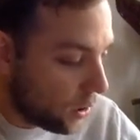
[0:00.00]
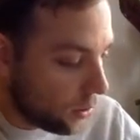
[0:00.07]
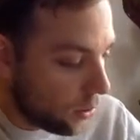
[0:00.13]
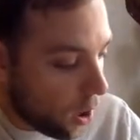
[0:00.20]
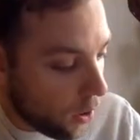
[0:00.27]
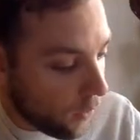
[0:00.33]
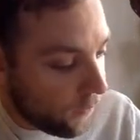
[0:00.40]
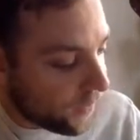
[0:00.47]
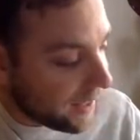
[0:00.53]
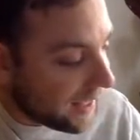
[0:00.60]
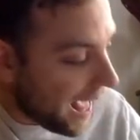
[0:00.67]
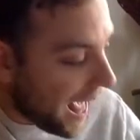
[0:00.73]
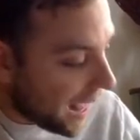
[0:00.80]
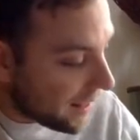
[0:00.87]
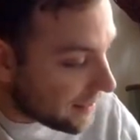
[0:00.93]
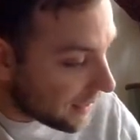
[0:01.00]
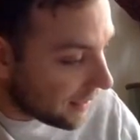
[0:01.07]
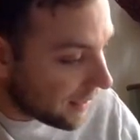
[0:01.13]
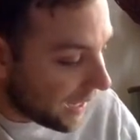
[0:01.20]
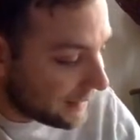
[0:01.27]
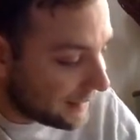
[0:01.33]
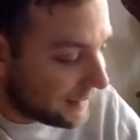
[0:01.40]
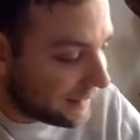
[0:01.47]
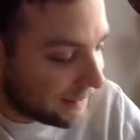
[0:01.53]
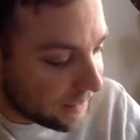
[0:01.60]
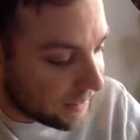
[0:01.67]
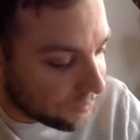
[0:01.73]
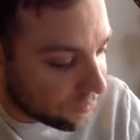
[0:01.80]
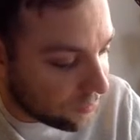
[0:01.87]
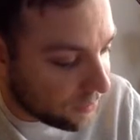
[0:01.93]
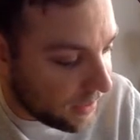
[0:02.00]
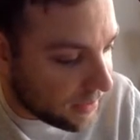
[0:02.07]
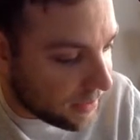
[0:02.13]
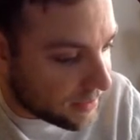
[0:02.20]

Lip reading: not forgetting that I still need